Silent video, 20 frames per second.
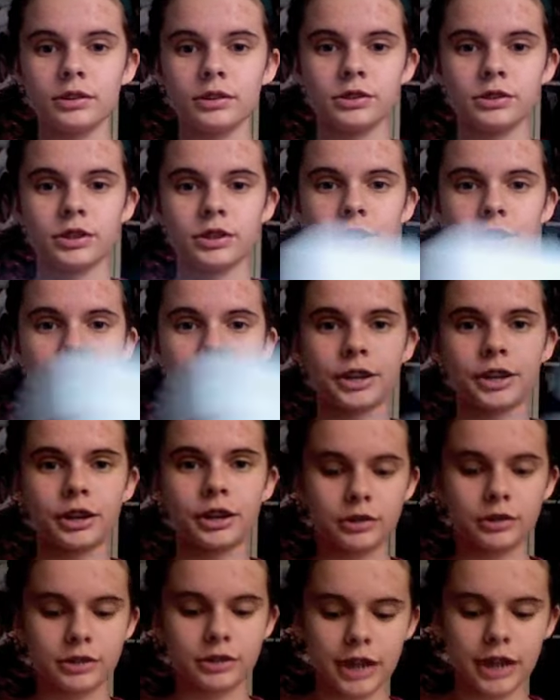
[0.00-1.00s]
so
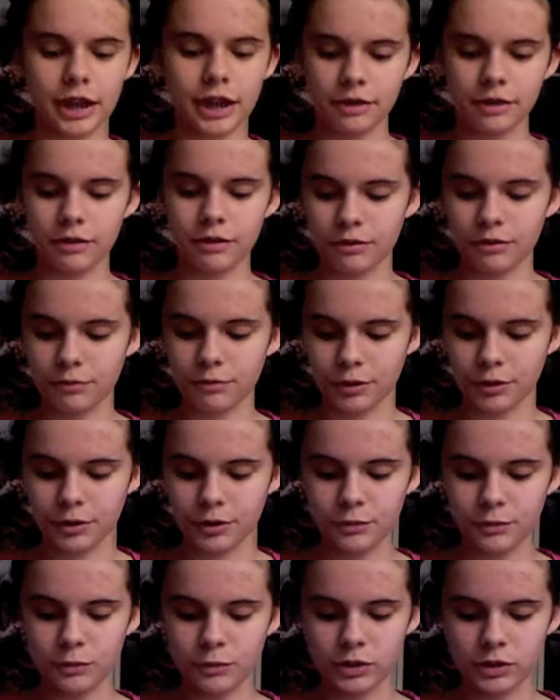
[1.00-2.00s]
I'll just take
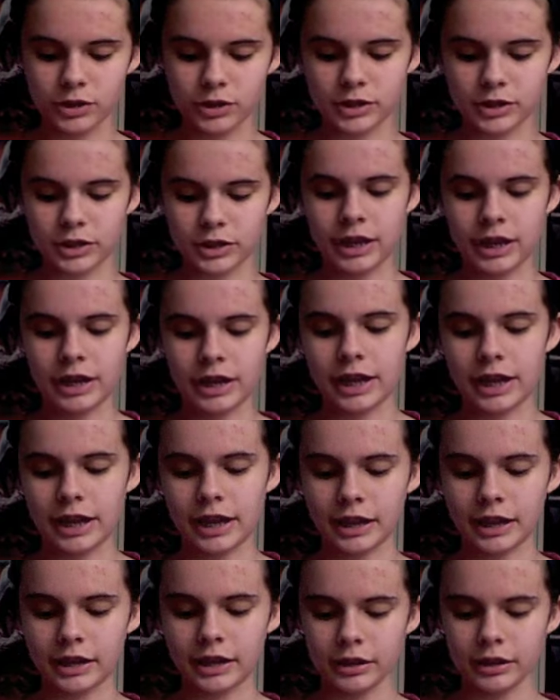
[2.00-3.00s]
through what's in
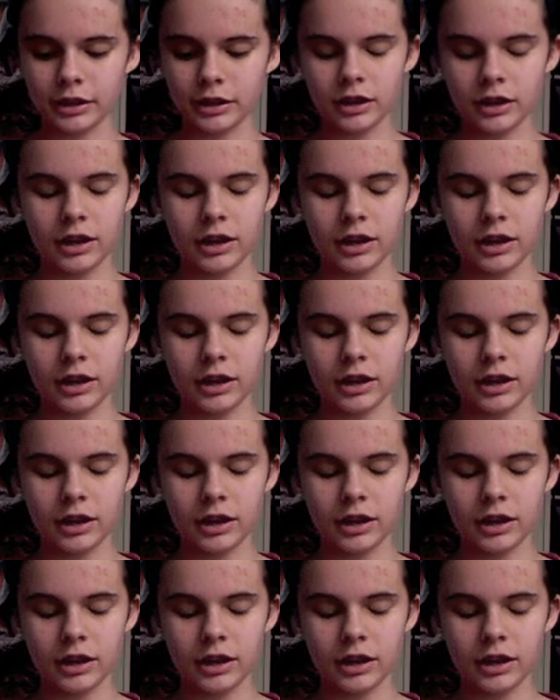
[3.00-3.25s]
here.